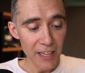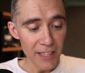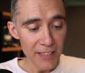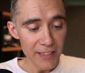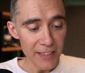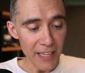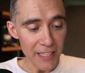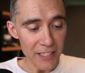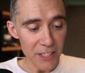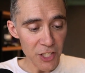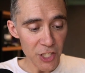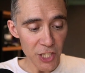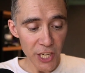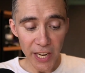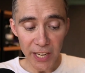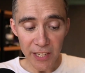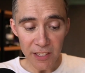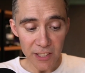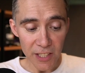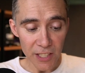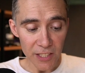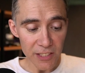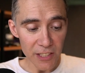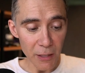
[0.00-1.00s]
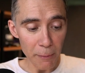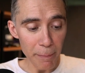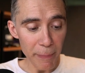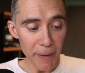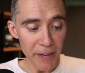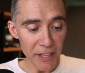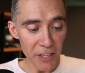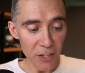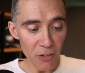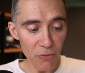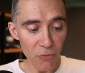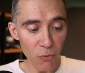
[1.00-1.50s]
that changes
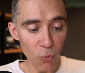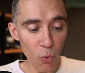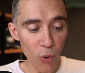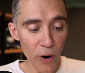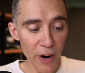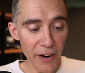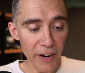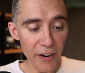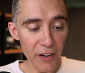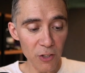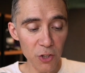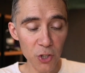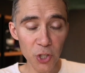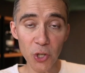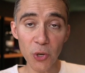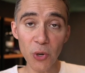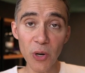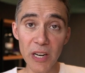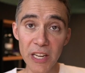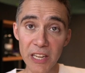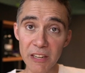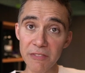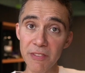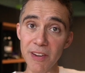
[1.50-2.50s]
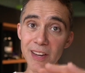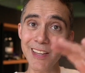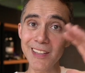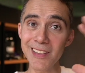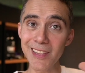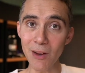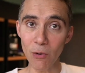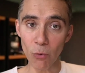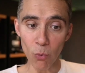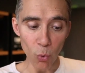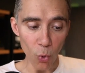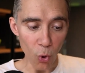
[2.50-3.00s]
depending of where do you live in
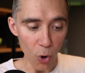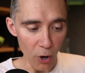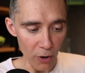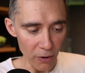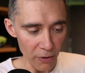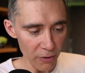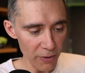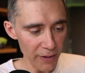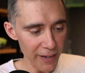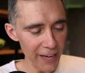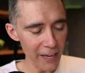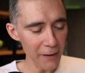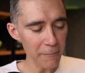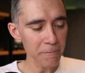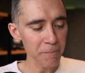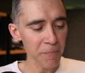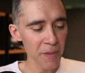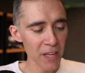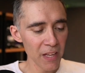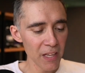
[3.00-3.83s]
the world, okay?